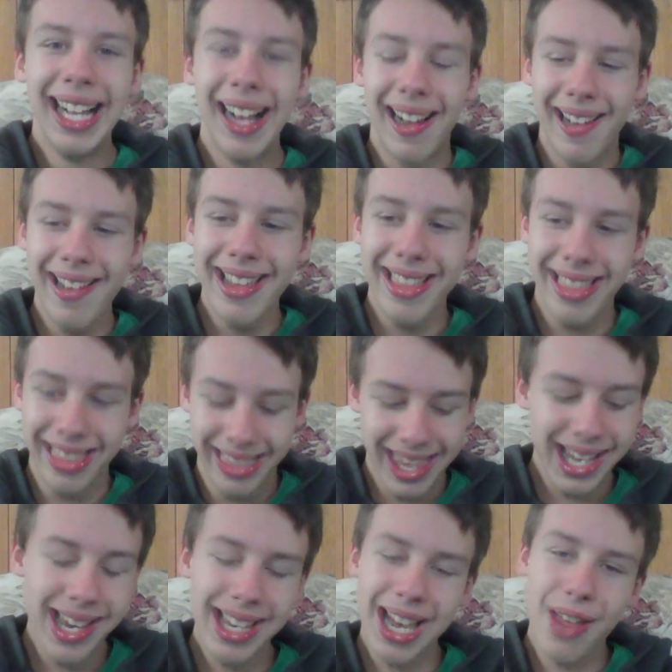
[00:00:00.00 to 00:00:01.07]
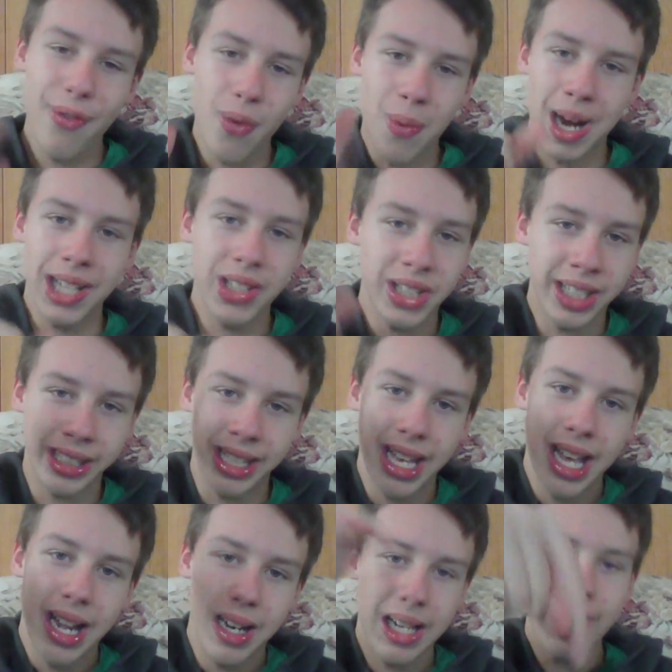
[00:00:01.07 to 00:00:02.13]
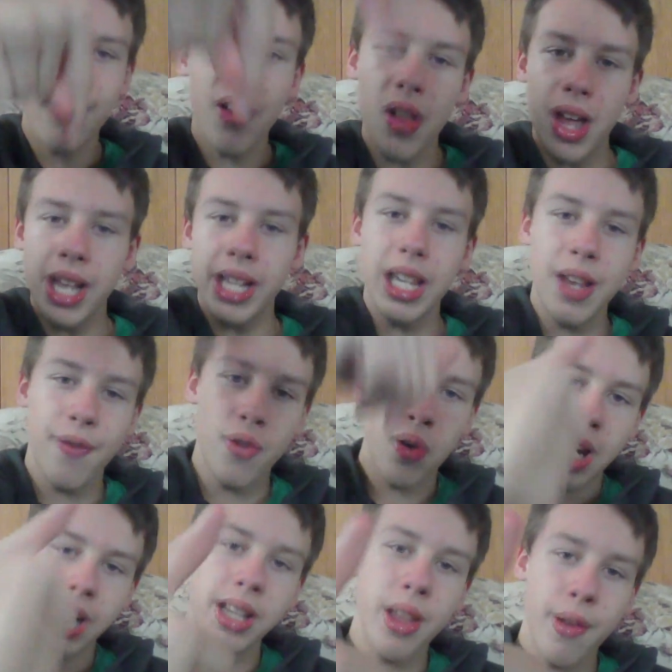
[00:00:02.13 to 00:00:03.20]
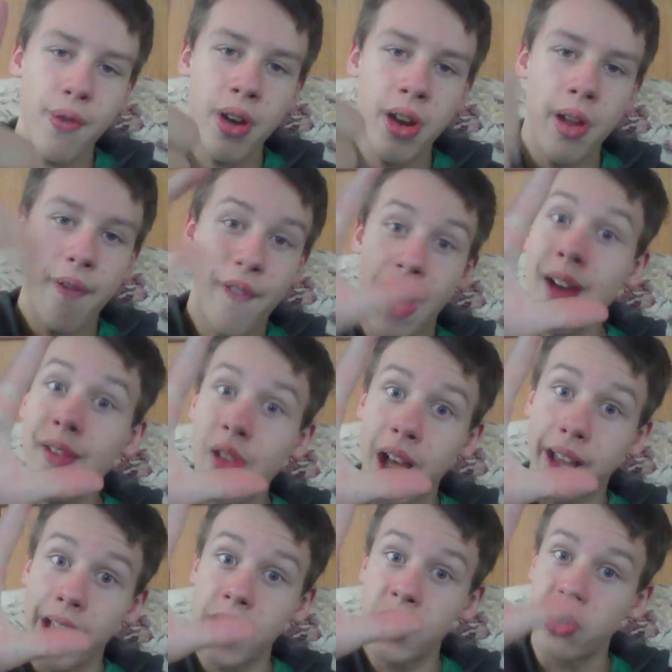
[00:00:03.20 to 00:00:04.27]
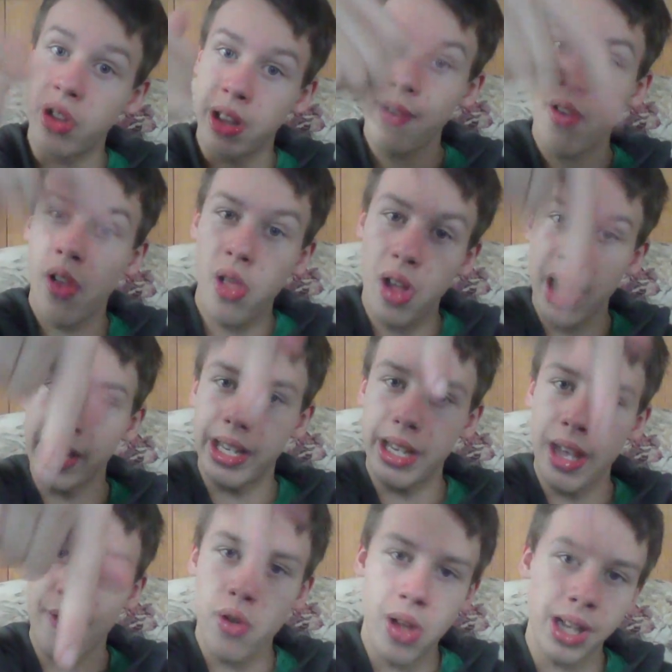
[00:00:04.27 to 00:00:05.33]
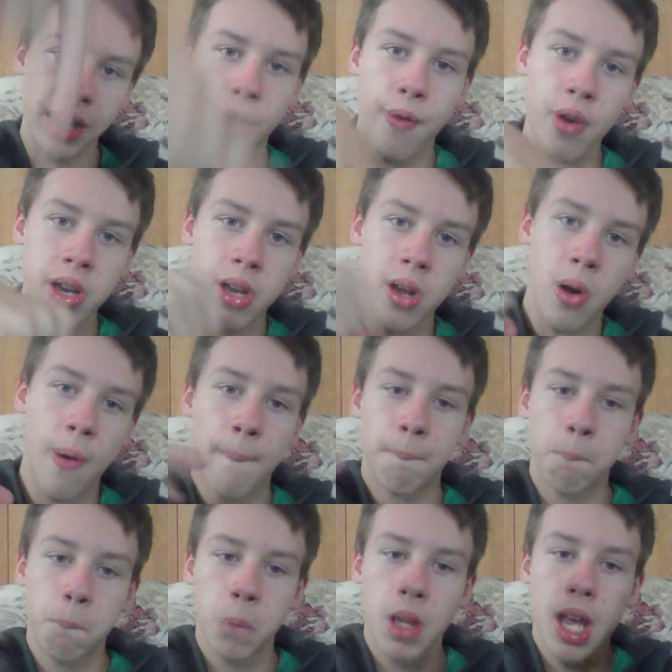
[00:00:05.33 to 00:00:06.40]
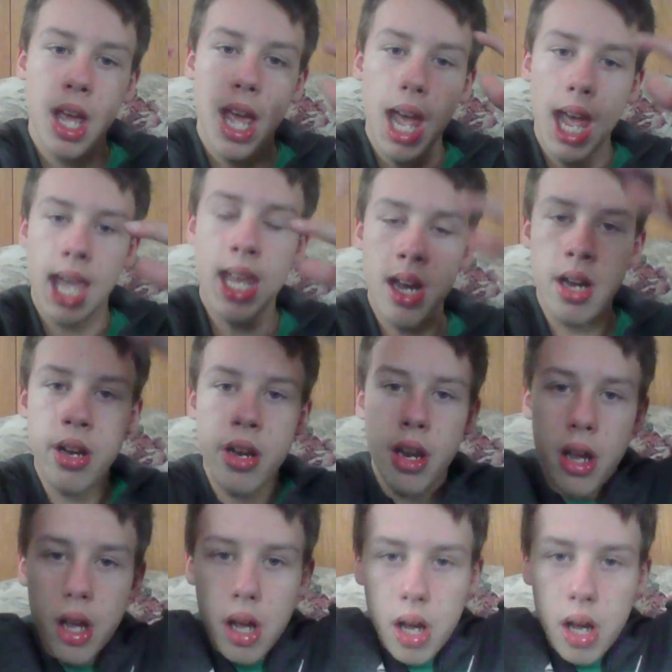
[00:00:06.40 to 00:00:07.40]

Alright, thank you guys for watching. Leave a like if you like this video. 5 likes, actually. Leave a like if you like this video. And, if